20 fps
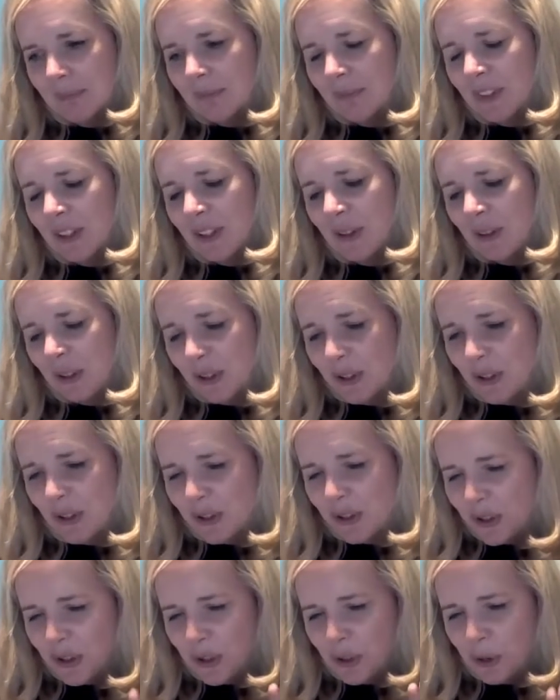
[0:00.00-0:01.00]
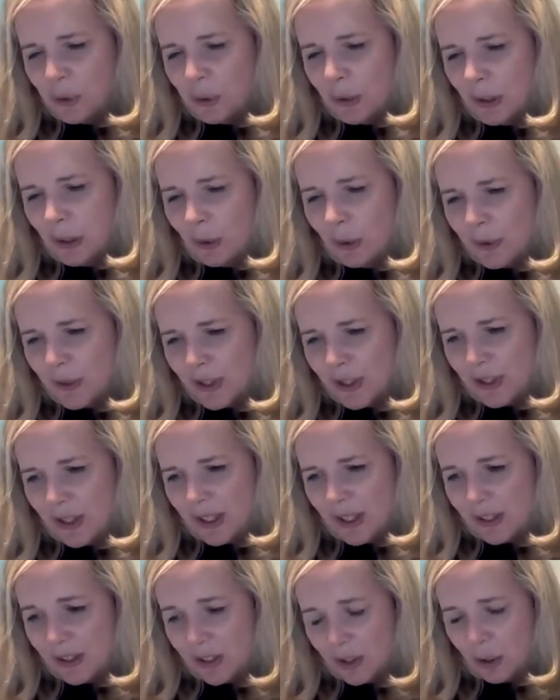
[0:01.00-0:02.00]
you know, you're just too close to
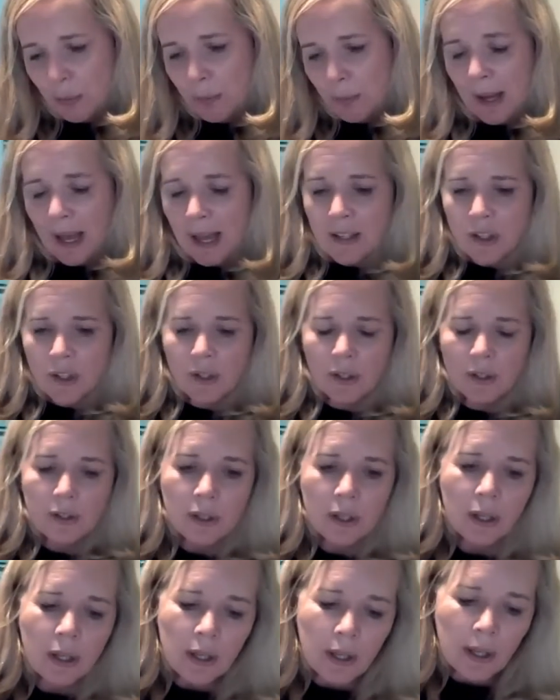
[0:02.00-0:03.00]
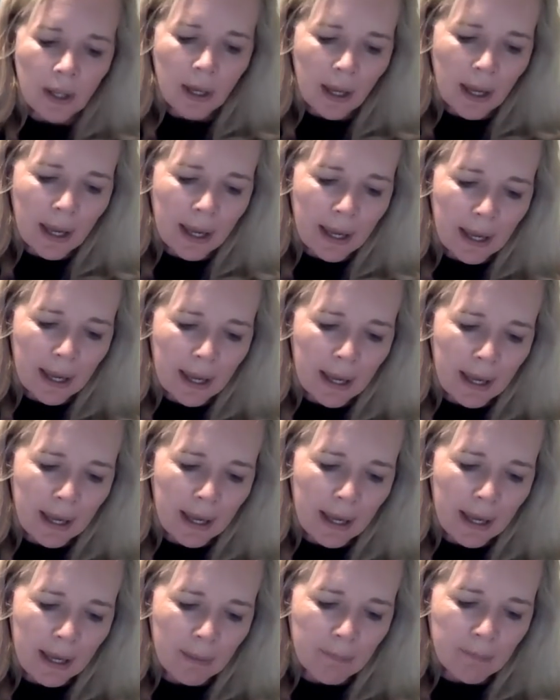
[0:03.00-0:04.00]
this, too passionate,
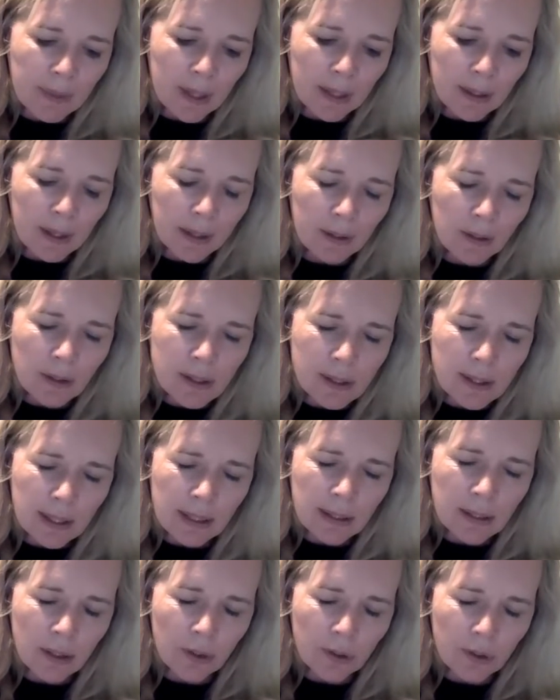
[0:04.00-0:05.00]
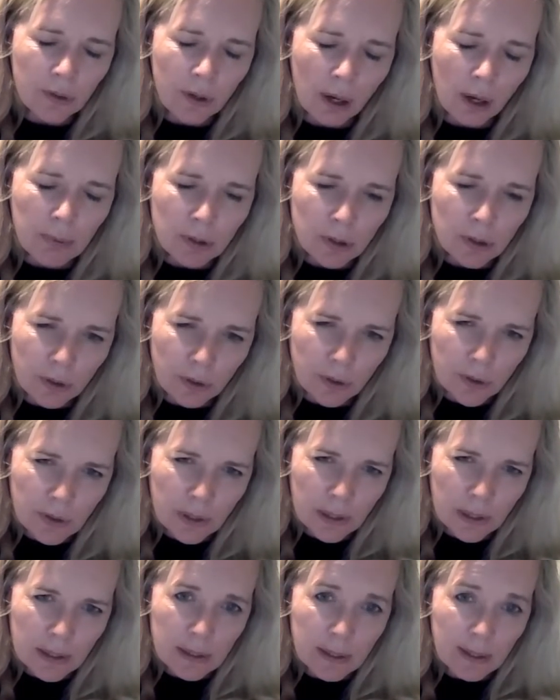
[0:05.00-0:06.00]
that I could see the other
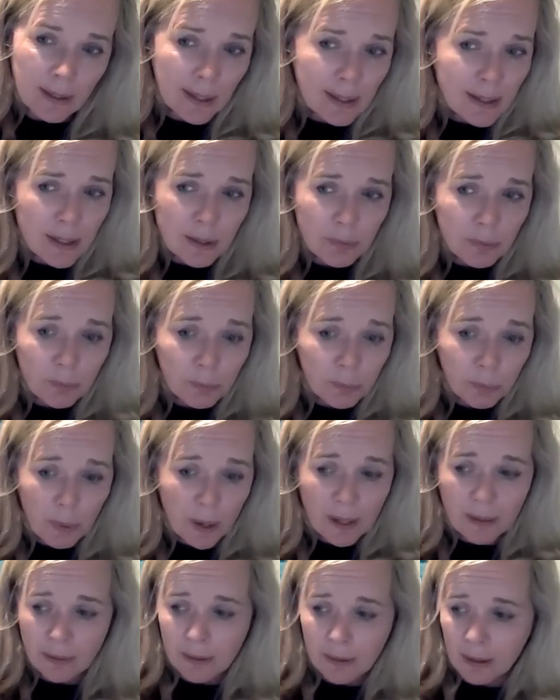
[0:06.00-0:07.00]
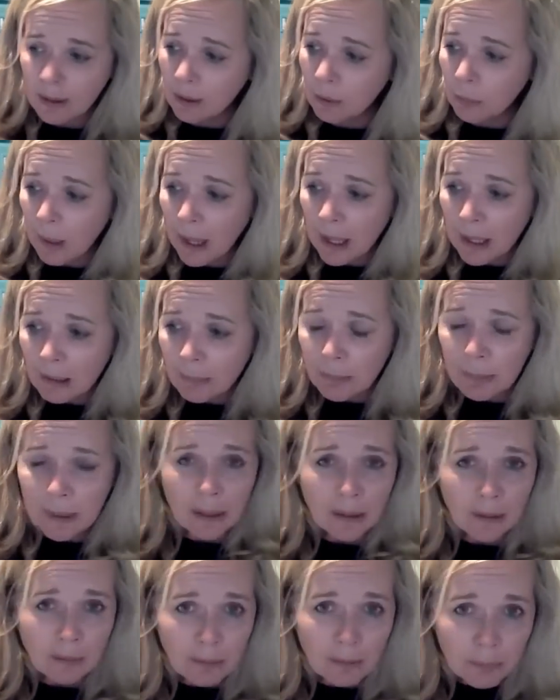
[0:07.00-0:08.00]
opportunities. And that's when the
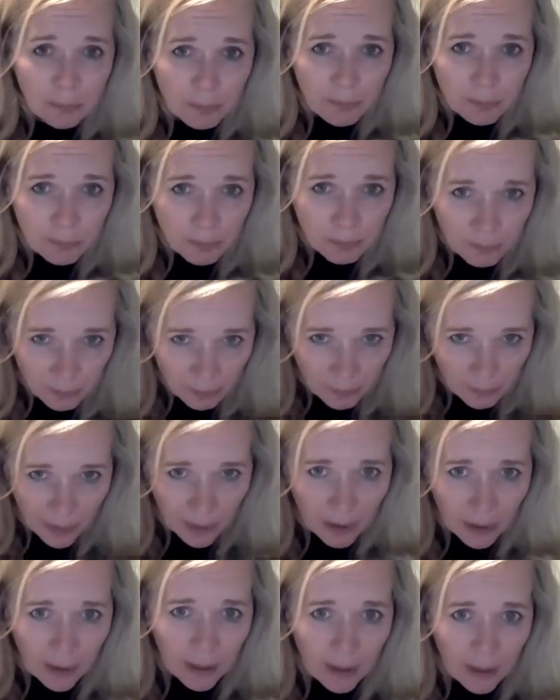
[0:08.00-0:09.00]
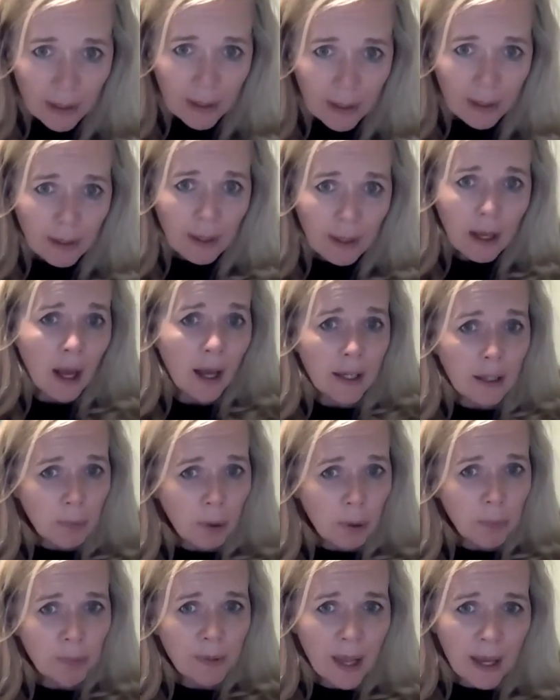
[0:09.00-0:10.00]
well-being, I come
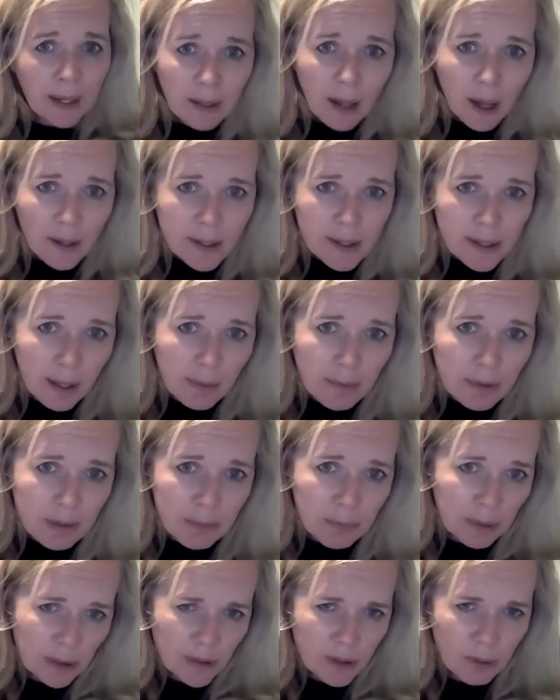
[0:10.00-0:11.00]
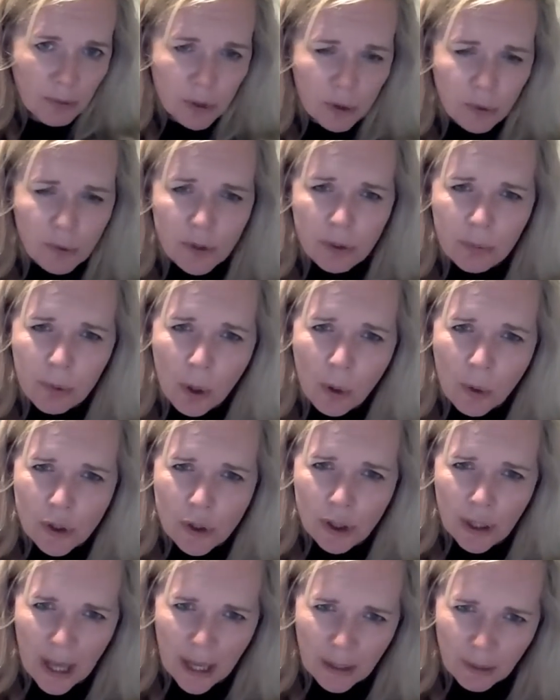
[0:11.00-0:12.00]
up with that concept, because I was doing some
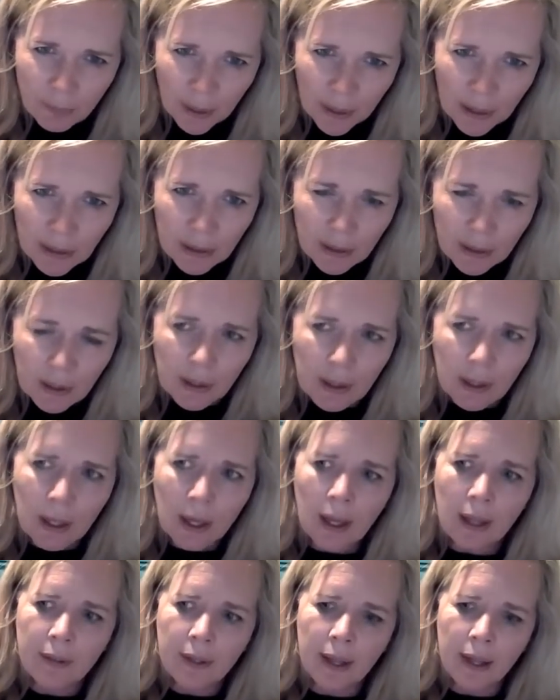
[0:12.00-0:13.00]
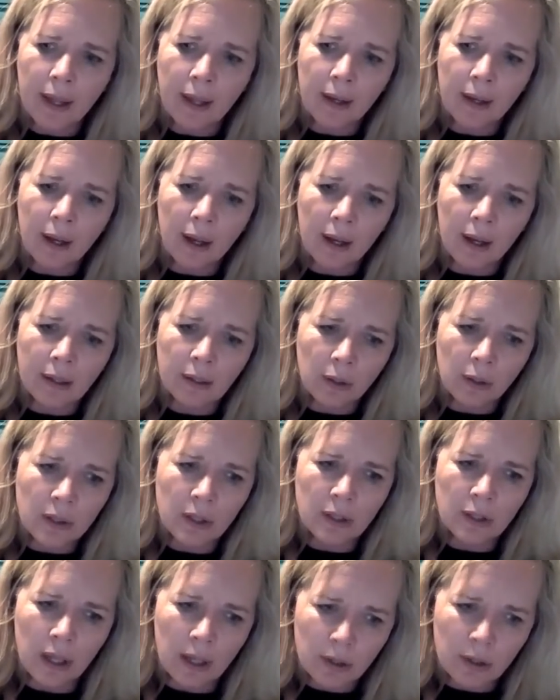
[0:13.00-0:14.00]
coaching anyway. And then I looked
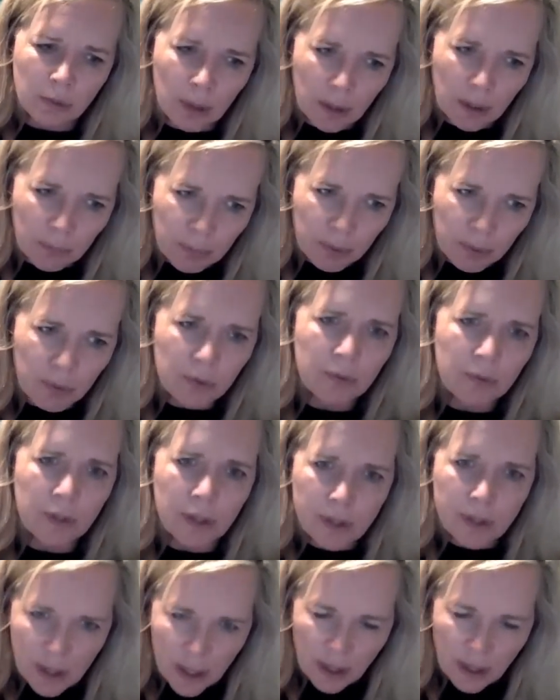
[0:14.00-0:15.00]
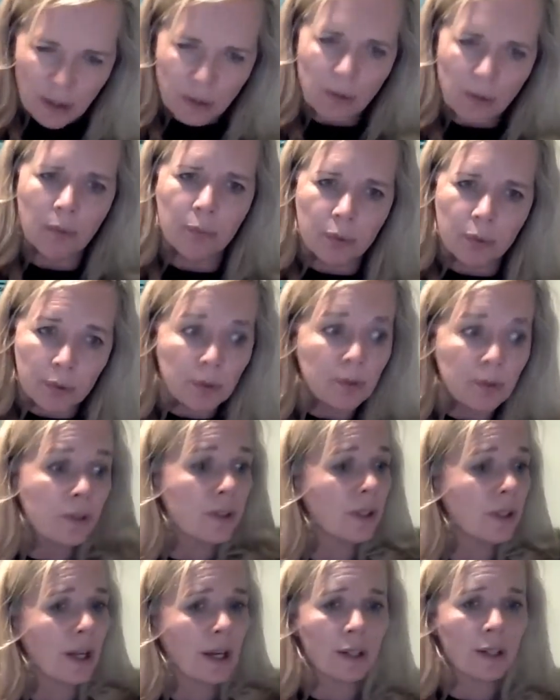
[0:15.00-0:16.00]
at, how do I improve this, and how do I improve
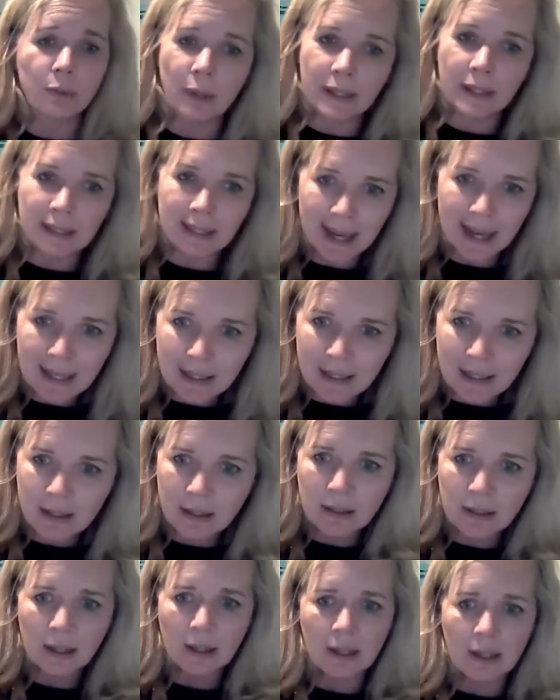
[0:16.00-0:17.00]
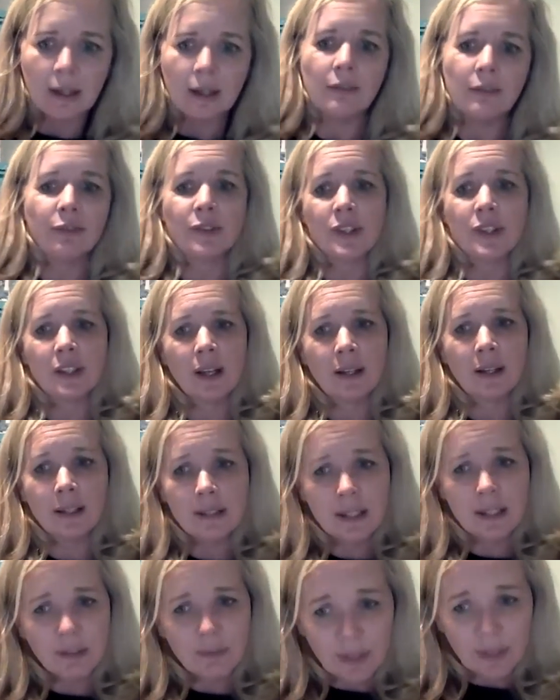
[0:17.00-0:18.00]
it, and how do I test it for
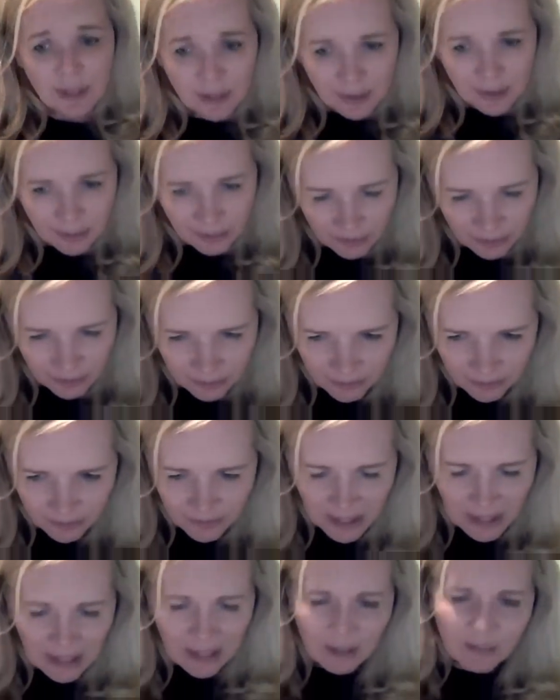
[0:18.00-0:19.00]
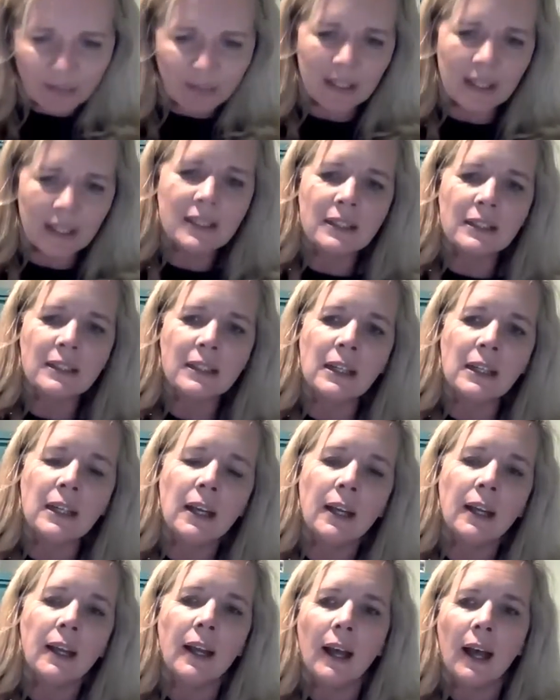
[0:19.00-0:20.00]
scientific validity.
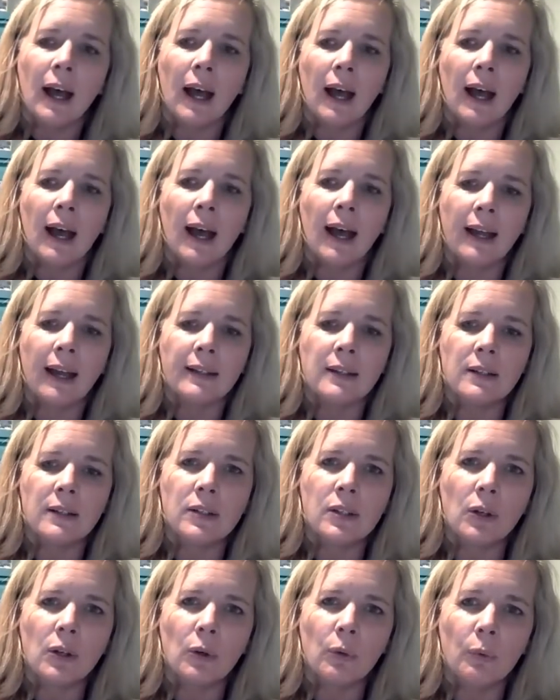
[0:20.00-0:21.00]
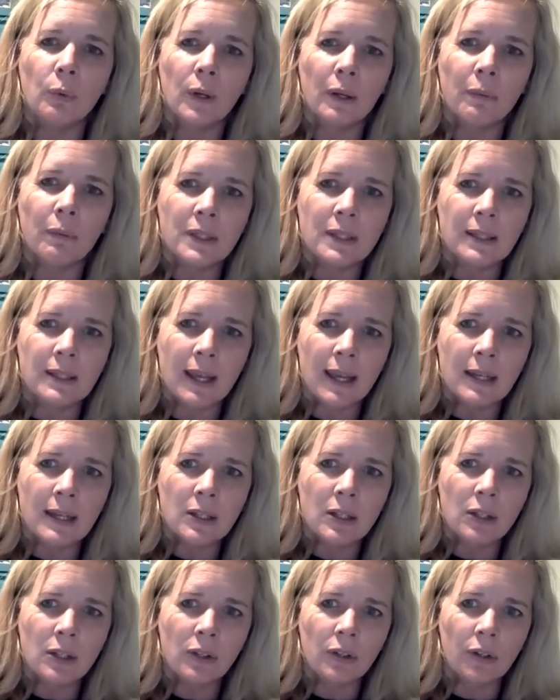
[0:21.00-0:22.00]
And so what I would say
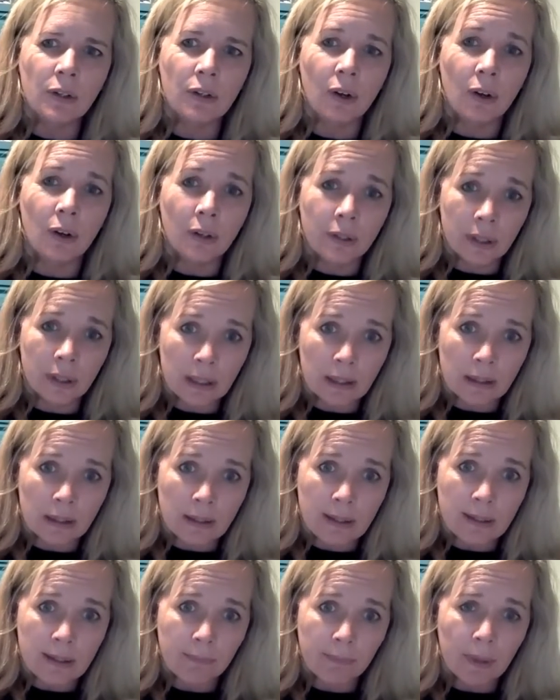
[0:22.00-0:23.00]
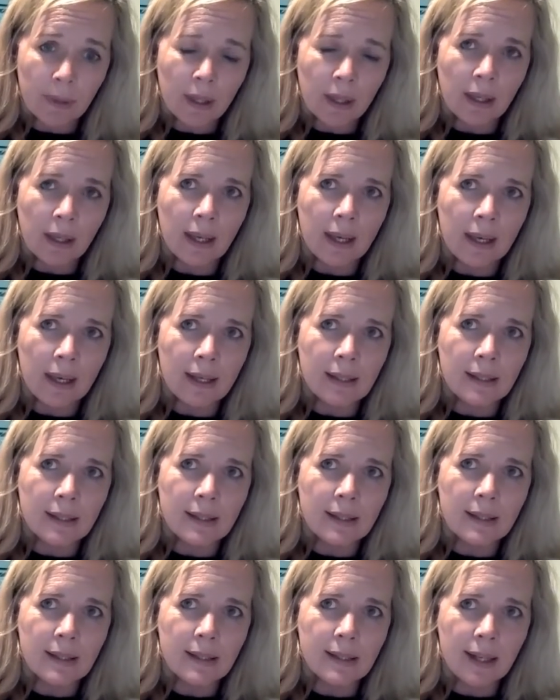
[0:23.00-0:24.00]
to your audience
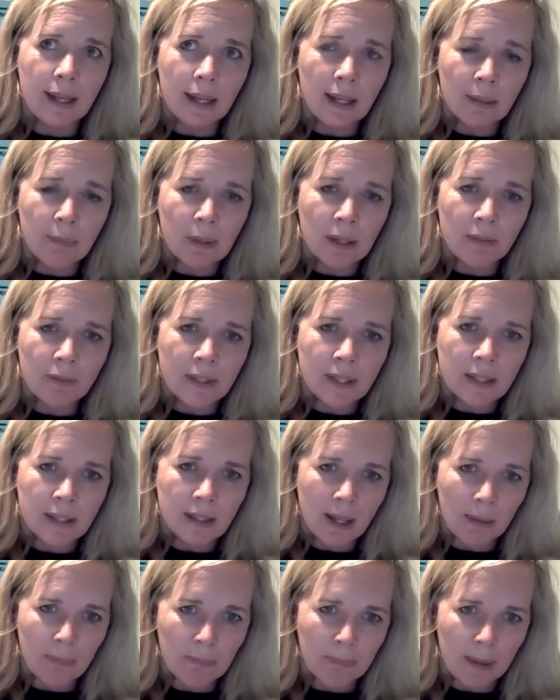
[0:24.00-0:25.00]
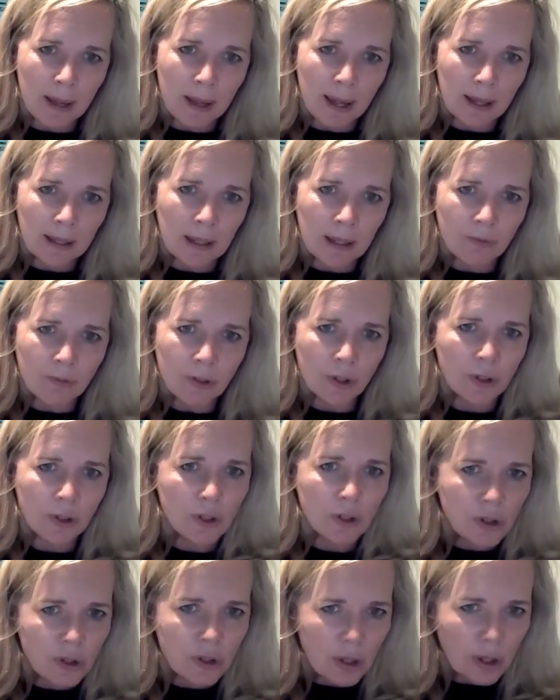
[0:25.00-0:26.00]
is, take a bit of a step back. If you're,
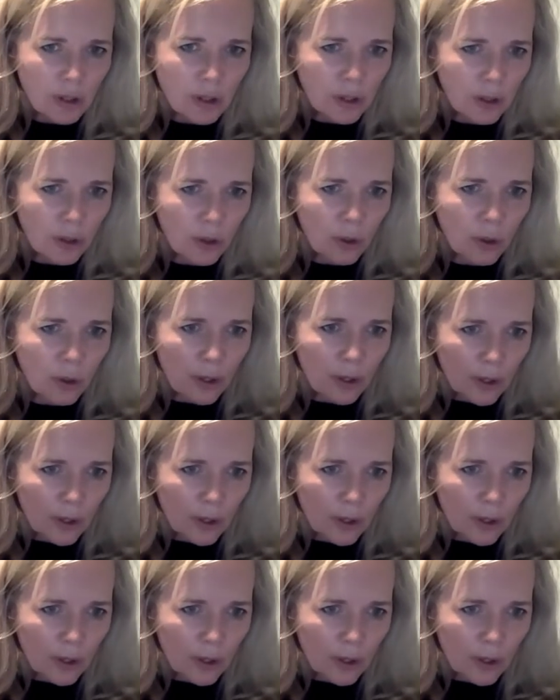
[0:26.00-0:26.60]
you know